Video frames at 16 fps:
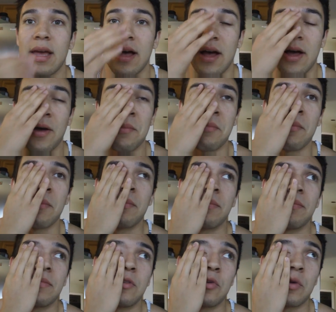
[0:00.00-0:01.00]

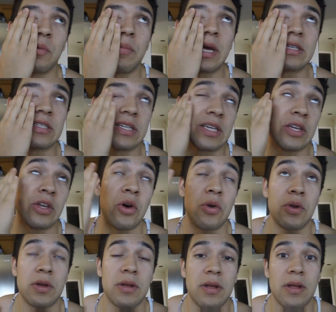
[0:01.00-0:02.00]
You could basically go
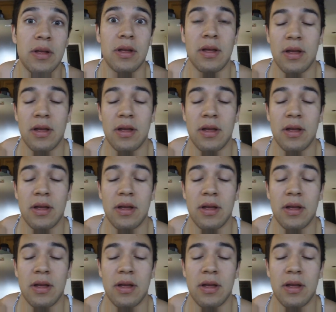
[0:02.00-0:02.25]
to